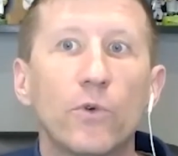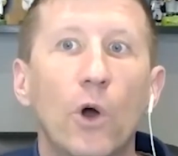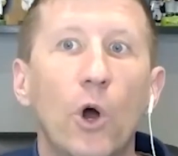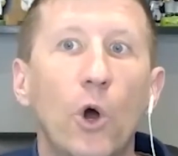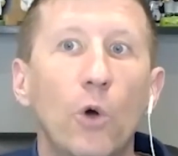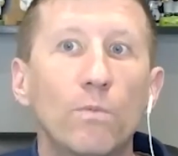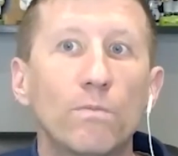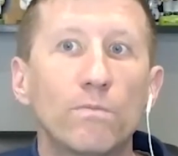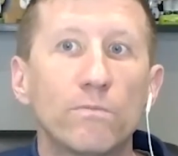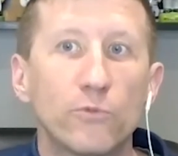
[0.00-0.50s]

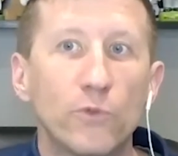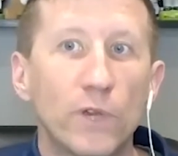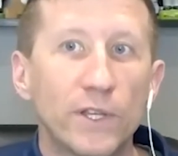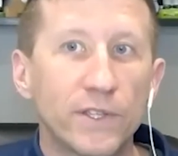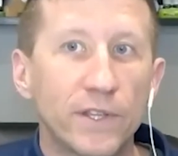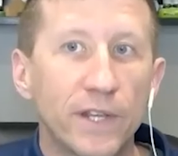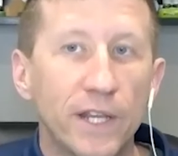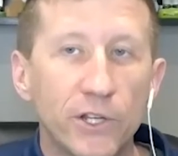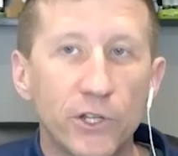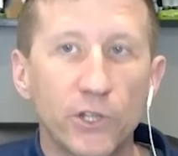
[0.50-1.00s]
home
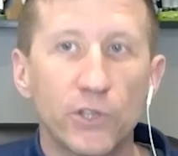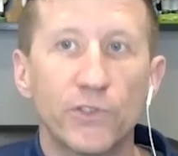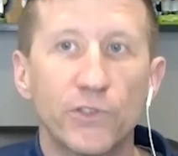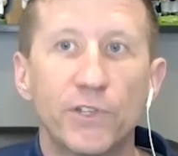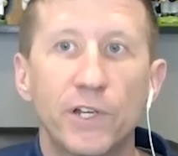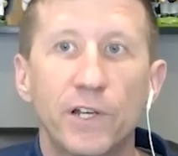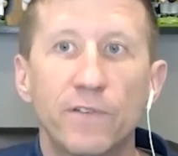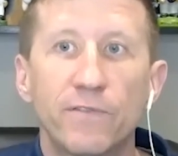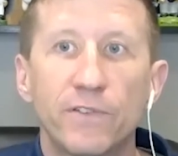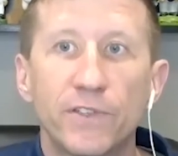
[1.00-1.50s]
residential
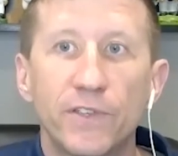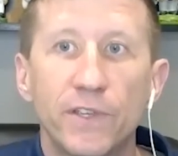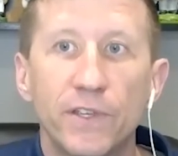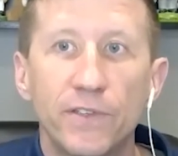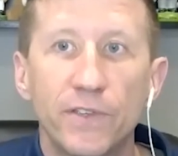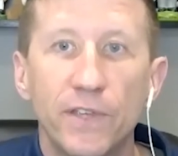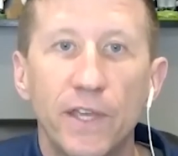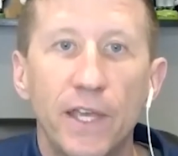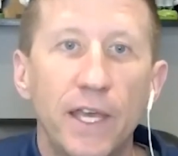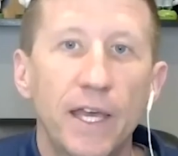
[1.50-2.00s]

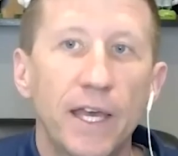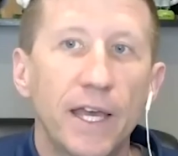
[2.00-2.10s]
services.